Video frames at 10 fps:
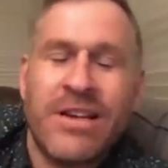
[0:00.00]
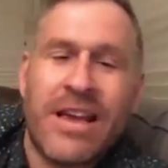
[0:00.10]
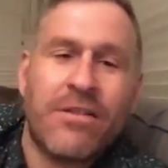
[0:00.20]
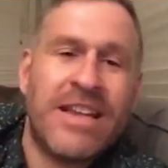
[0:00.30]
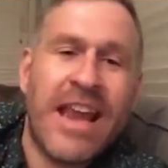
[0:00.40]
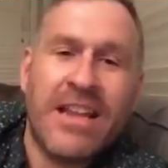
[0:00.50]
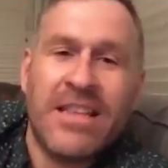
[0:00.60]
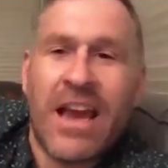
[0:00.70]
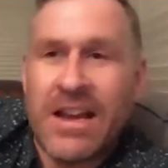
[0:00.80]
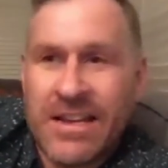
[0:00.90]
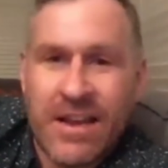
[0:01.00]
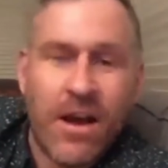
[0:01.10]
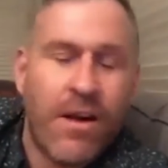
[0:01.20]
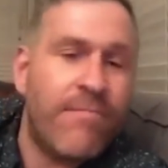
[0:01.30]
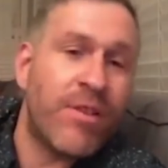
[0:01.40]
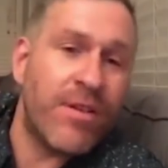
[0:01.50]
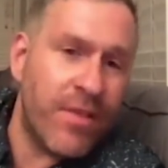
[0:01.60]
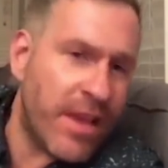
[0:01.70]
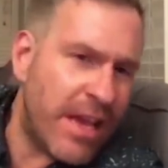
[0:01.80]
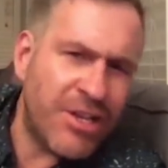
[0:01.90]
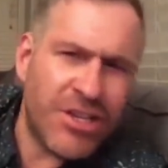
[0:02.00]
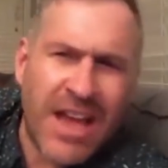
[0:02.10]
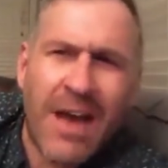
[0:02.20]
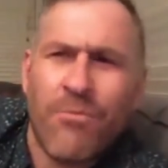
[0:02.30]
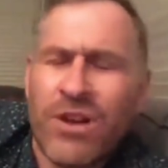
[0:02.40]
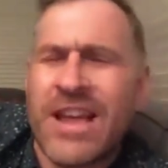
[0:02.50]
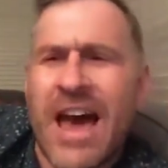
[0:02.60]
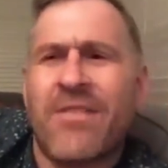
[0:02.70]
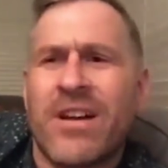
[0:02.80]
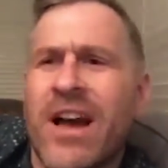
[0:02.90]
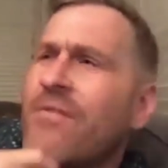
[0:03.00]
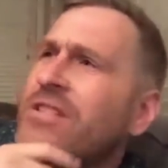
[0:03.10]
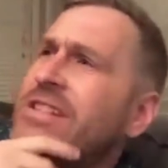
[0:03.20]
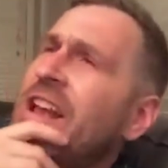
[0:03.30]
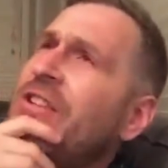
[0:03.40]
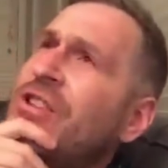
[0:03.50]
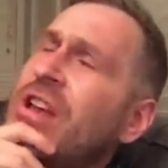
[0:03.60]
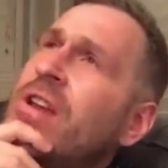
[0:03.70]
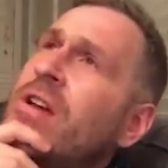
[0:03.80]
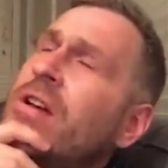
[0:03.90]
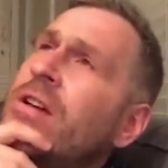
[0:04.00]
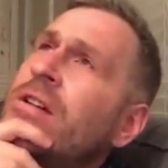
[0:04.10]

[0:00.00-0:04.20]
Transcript: willing to entertain the idea of privilege, and I'm willing to have that conversation.